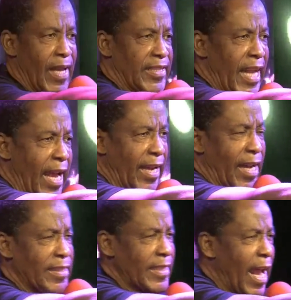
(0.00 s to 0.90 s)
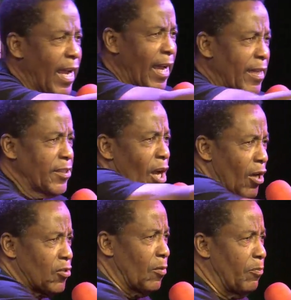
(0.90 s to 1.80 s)
Shaka, shaka,
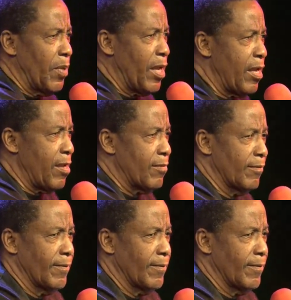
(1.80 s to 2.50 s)
talk to me.